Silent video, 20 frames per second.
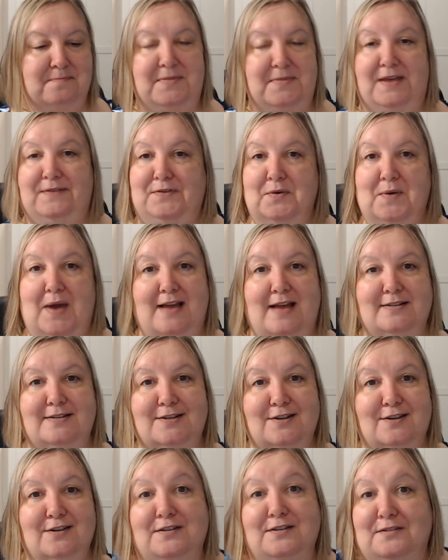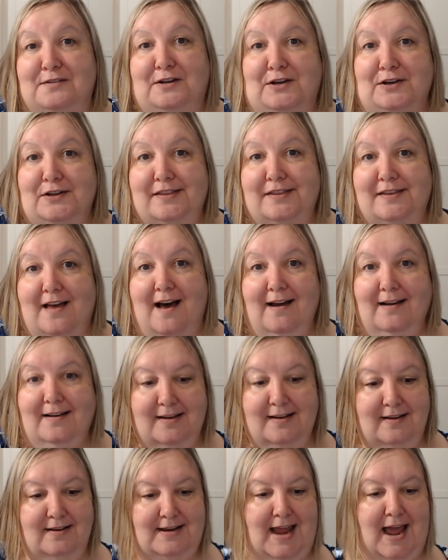If you entered, good
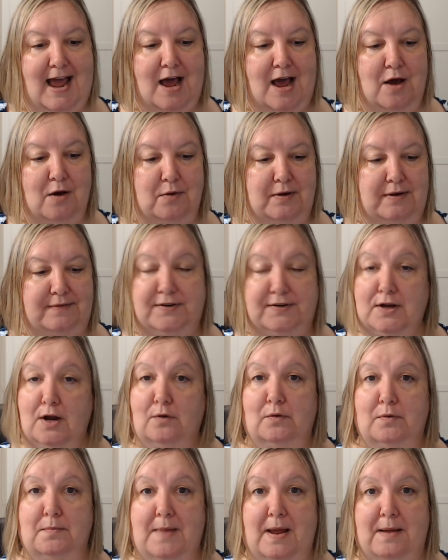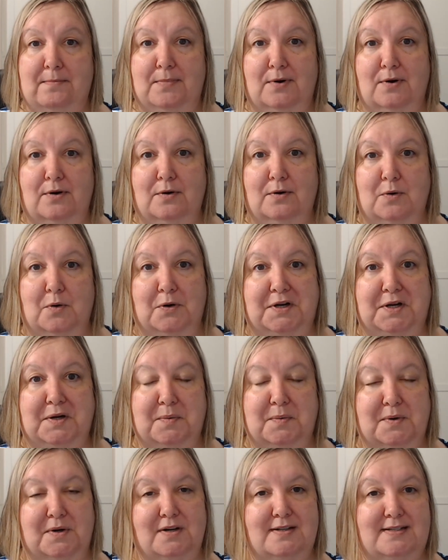luck. Now, if you don't remember or you
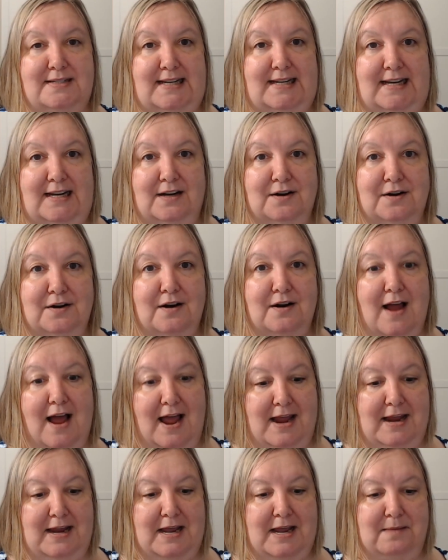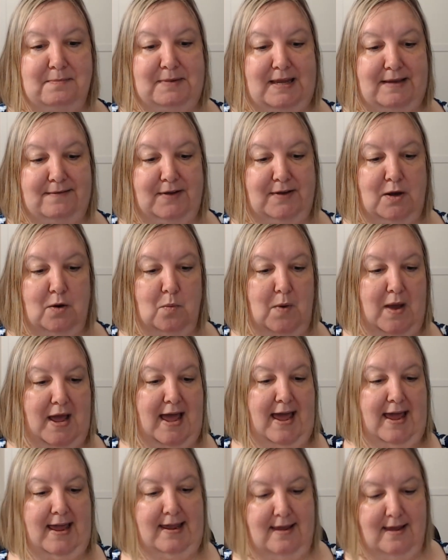weren't here, I am giving
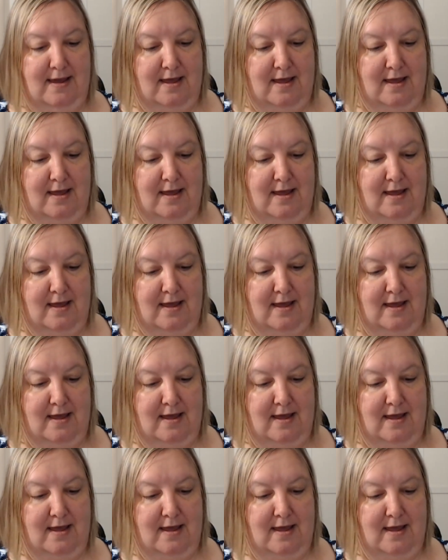away